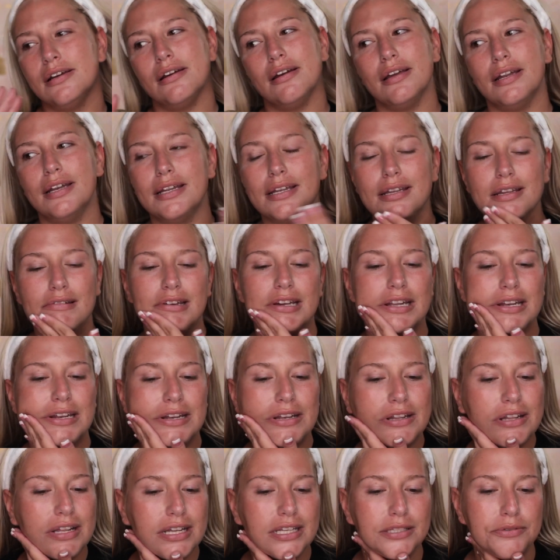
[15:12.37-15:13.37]
And
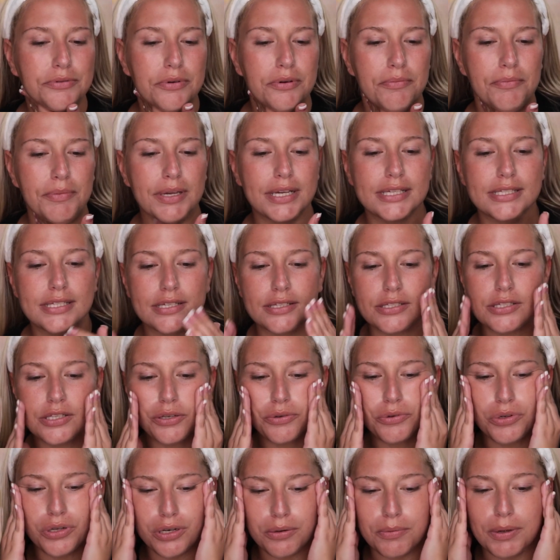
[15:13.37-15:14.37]
again, that's what makes it
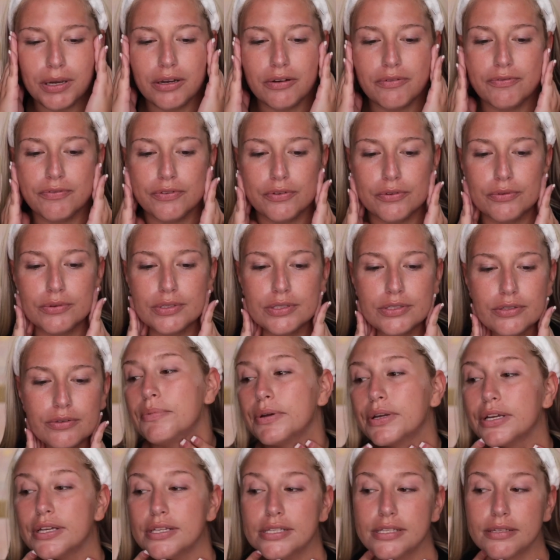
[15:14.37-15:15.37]
so good about influenster
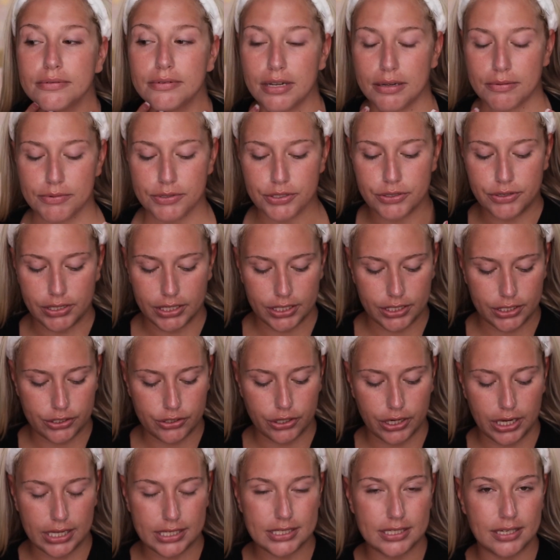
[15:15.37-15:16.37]
because sometimes you get to
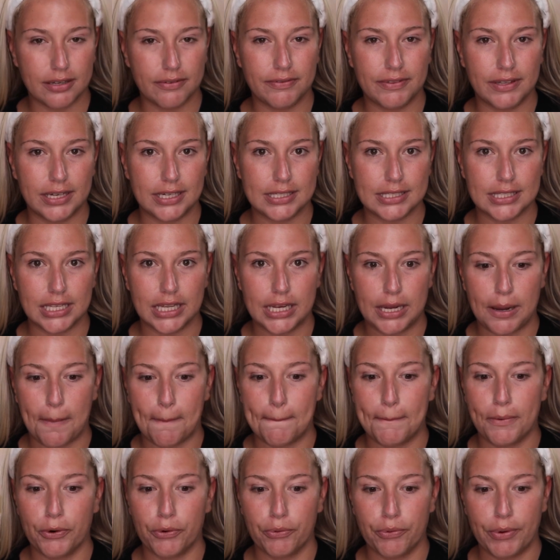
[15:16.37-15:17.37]
try stuff that is like
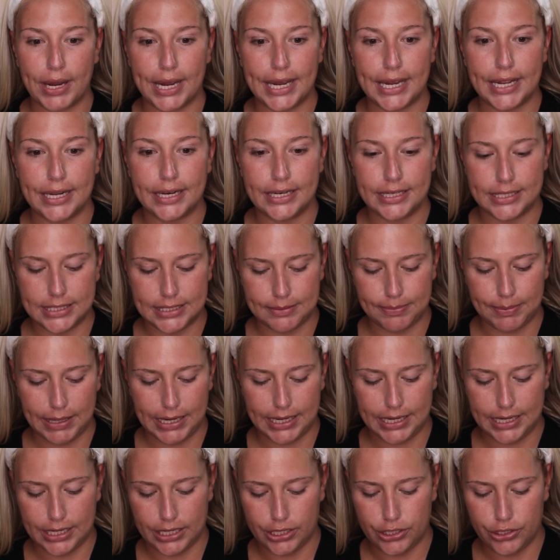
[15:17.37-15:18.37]
brand
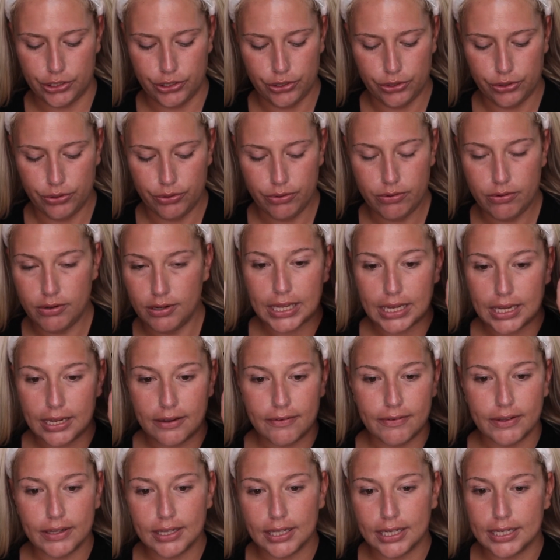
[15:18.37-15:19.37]
spanking new.
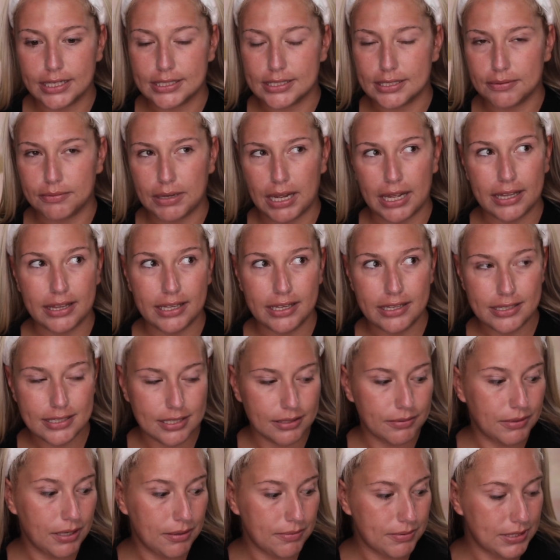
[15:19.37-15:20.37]
Even like some, I think
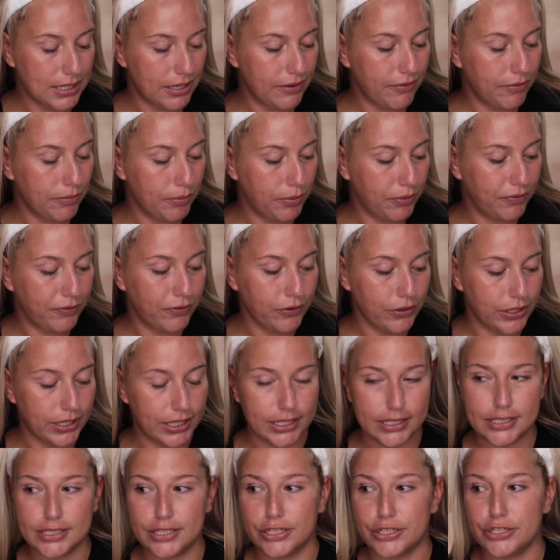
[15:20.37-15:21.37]
sometimes even before it
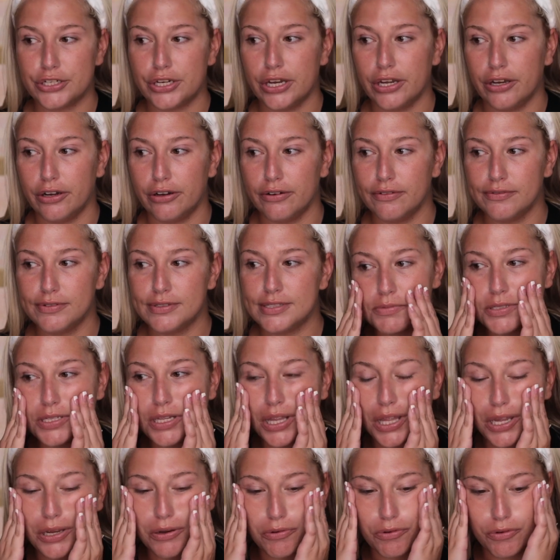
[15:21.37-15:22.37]
hits the shelves
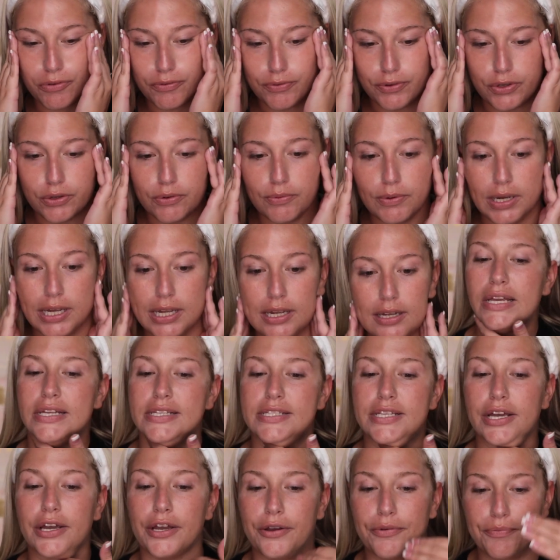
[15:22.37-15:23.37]
to like review it.
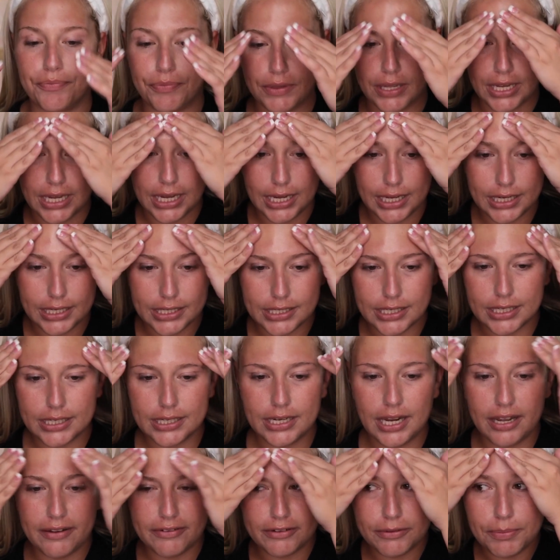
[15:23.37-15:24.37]
So, and it
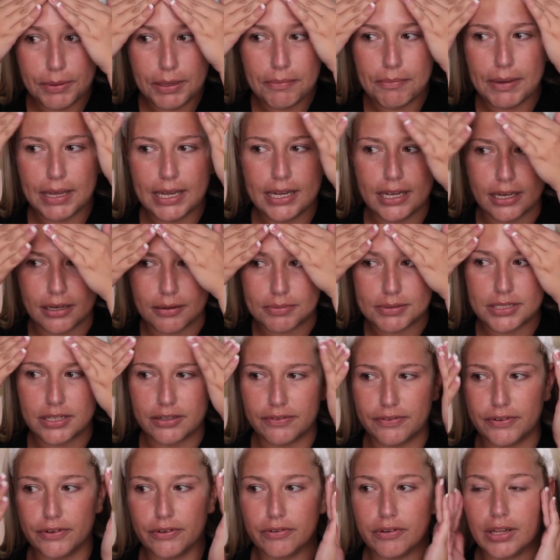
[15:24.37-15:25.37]
doesn't have to be makeup. So
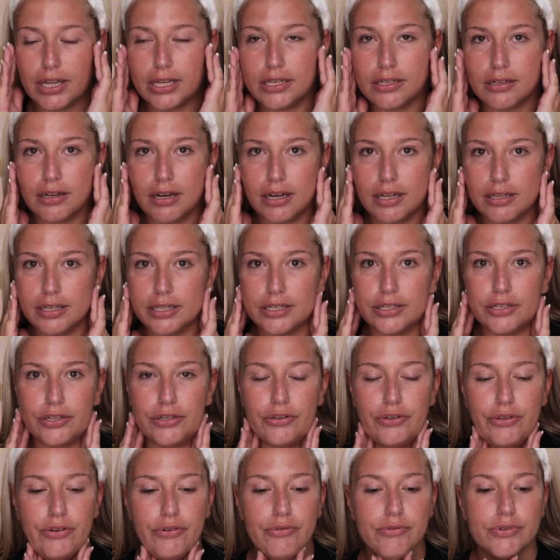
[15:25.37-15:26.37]
if you're like not like
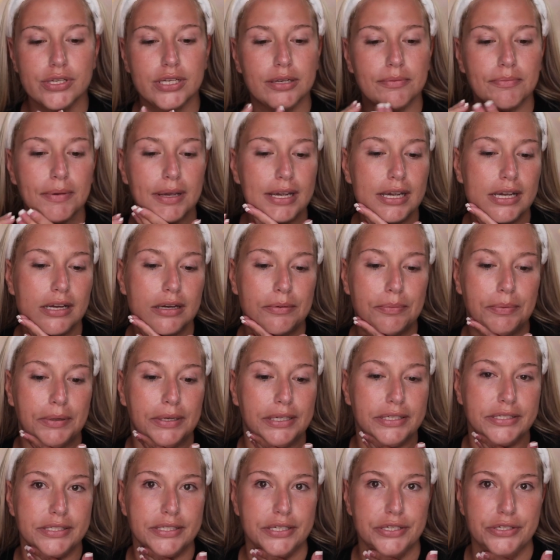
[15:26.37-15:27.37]
huge into makeup,
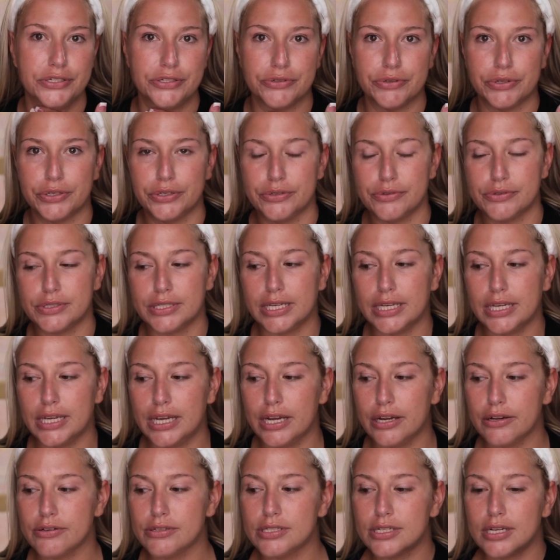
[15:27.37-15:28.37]
like I said, you can do
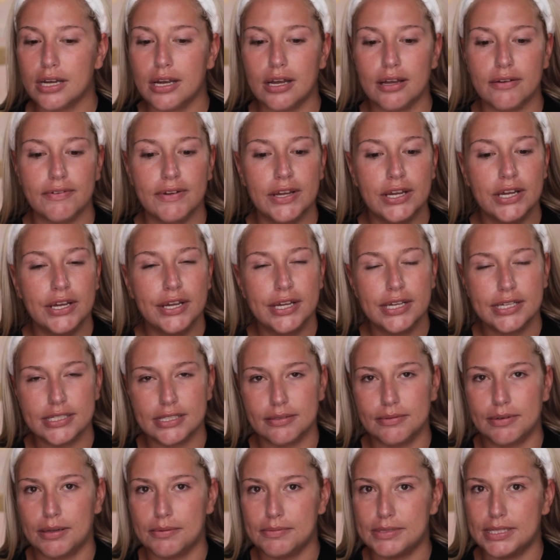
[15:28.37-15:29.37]
skincare stuff.
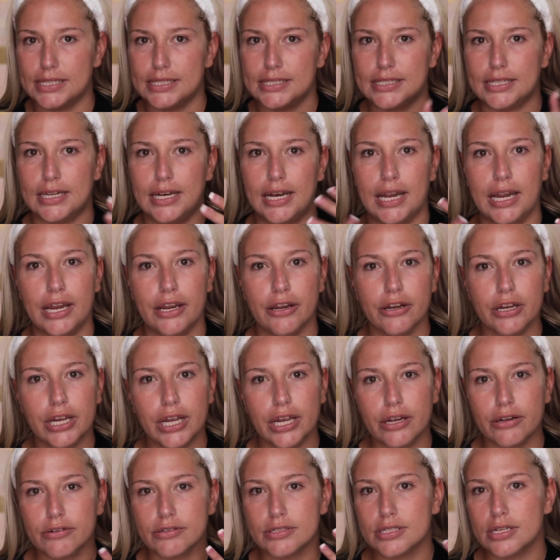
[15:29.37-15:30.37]
Sometimes they send hair
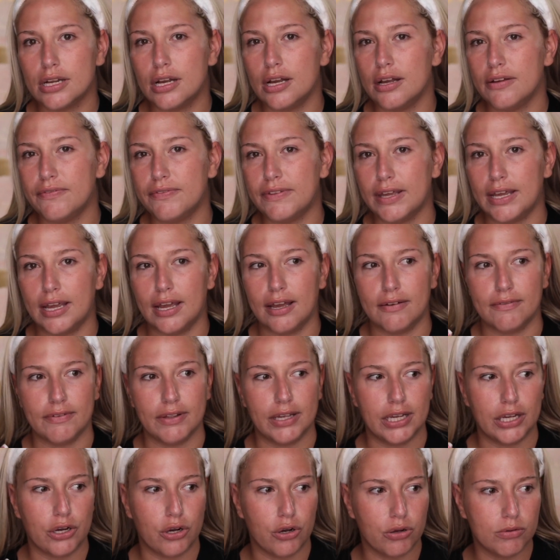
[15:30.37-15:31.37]
care stuff. They have
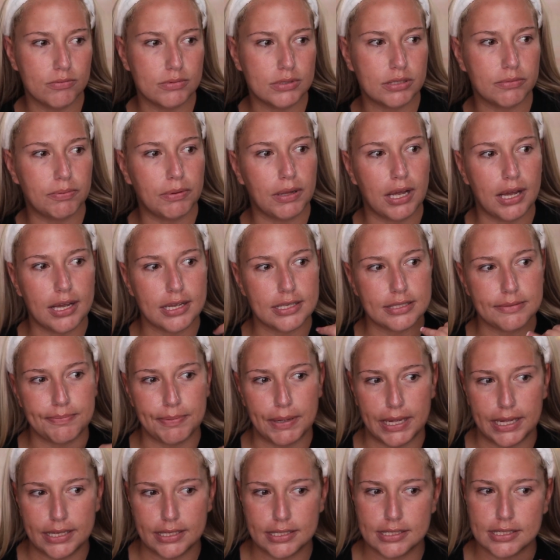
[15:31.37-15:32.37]
like home supplies,
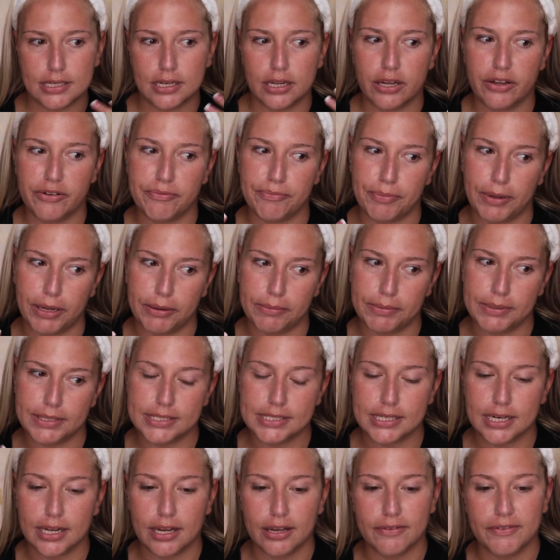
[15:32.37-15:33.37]
pet stuff, baby
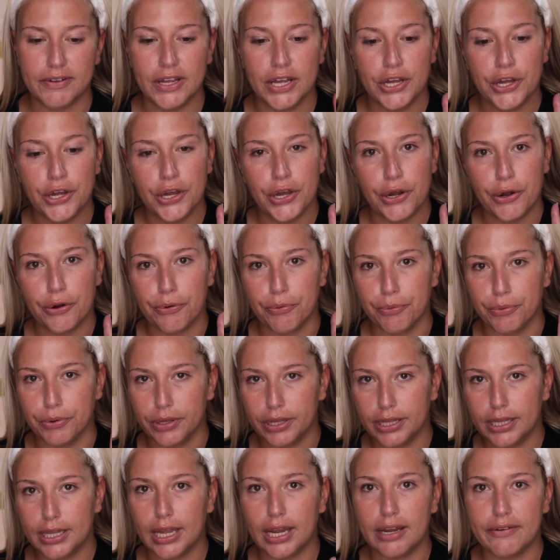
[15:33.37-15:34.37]
stuff.
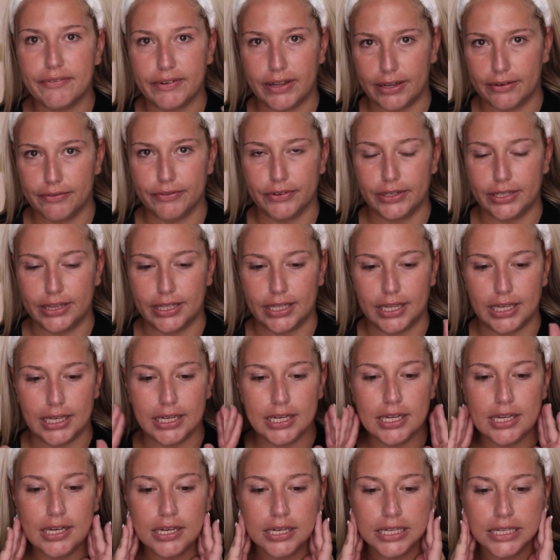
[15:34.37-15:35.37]
Really, they have
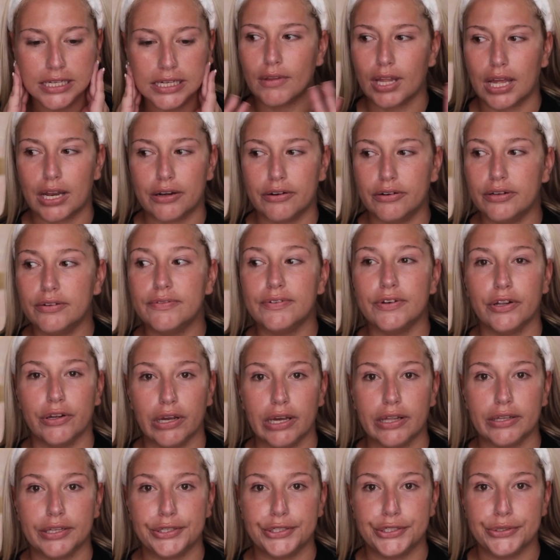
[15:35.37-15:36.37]
everything. I don't even know
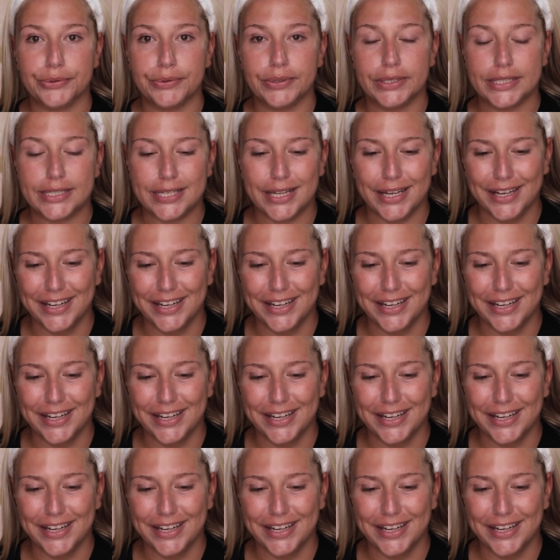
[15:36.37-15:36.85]
how they do it.